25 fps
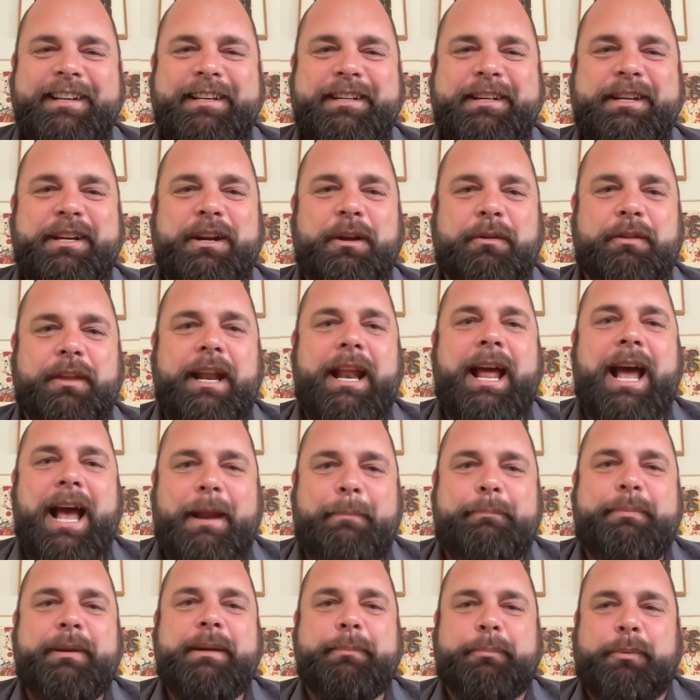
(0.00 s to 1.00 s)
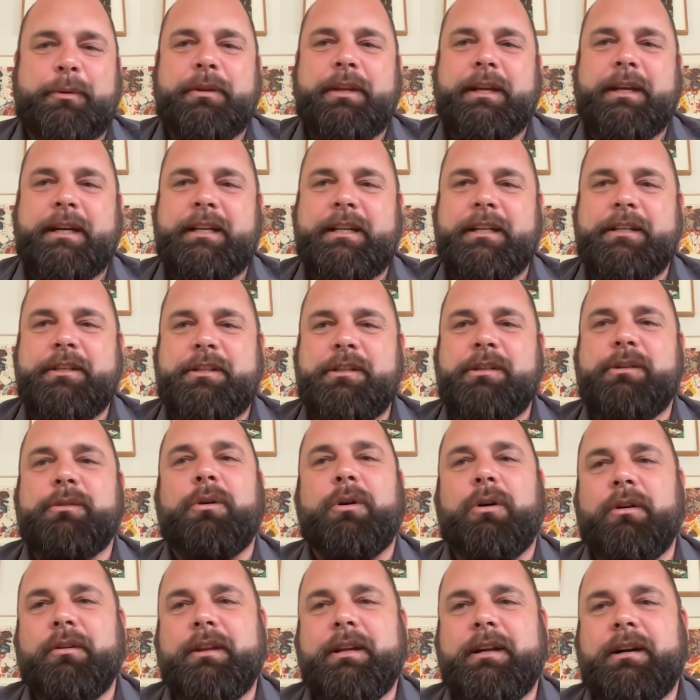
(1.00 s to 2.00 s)
that had people that could do
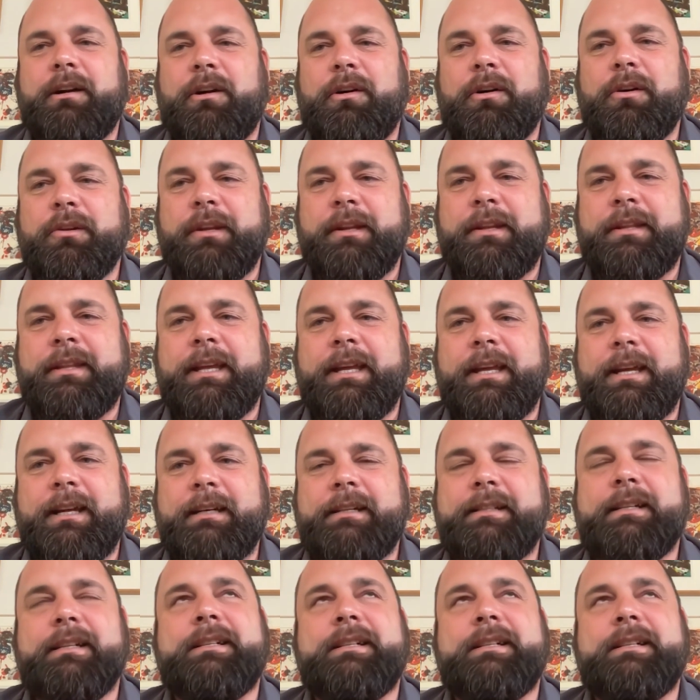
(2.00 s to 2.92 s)
all the things.